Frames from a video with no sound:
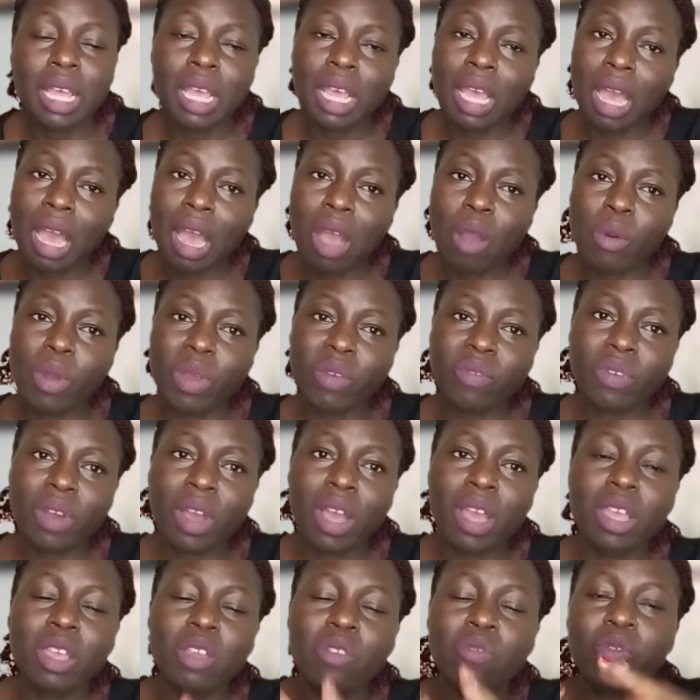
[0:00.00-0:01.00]

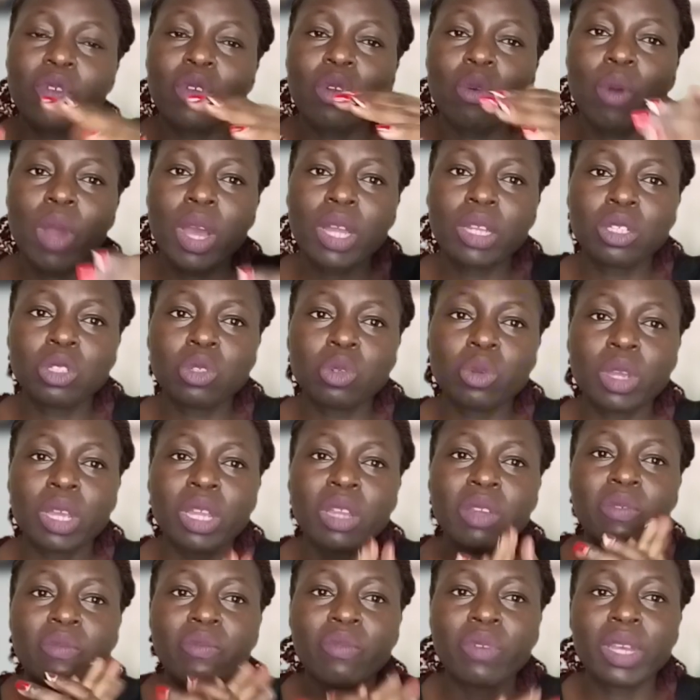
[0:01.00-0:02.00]
However, if you want to
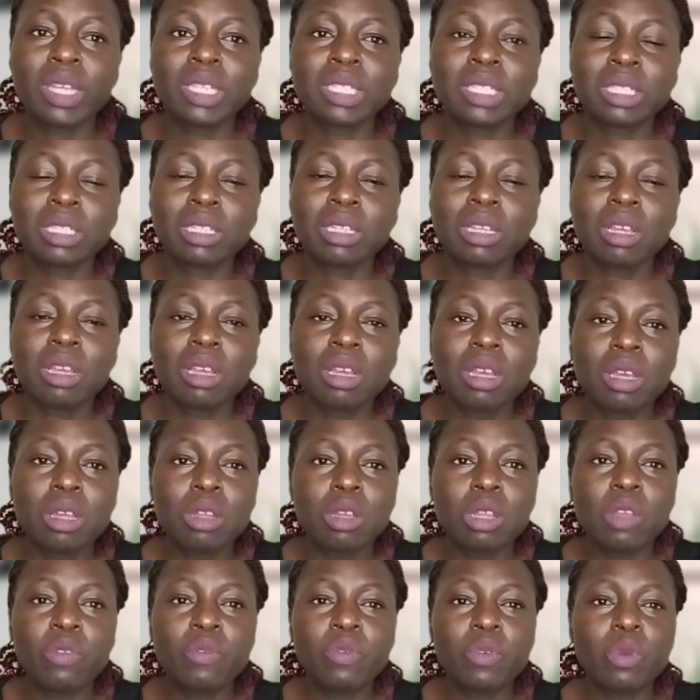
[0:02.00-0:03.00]
invest
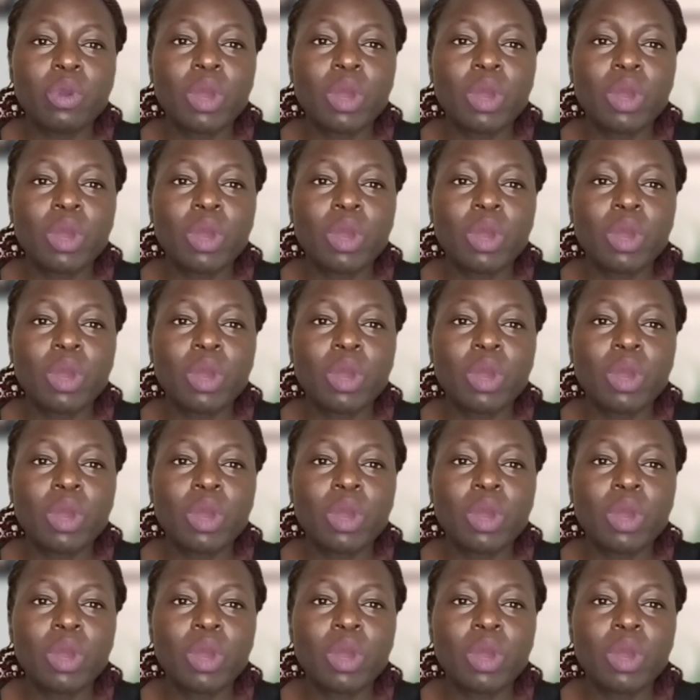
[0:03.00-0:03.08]
in